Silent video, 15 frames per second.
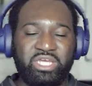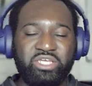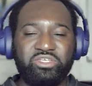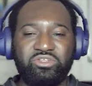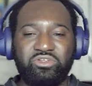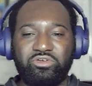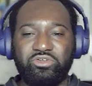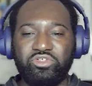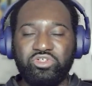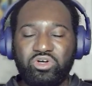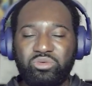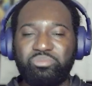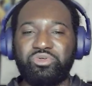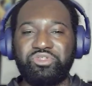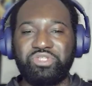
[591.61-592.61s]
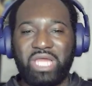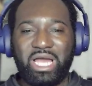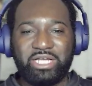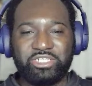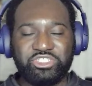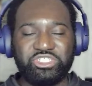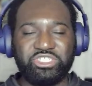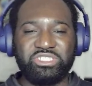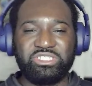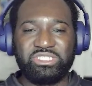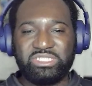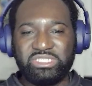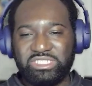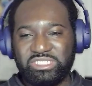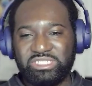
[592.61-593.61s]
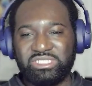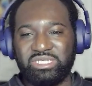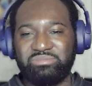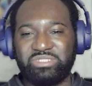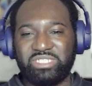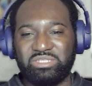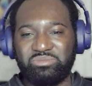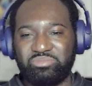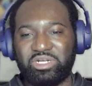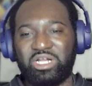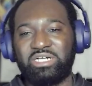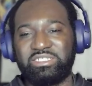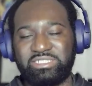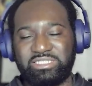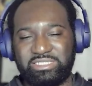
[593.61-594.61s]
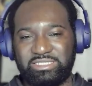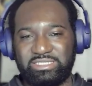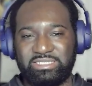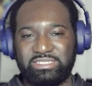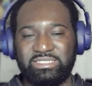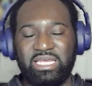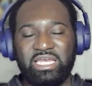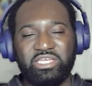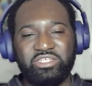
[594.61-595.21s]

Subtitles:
your production systems and processes.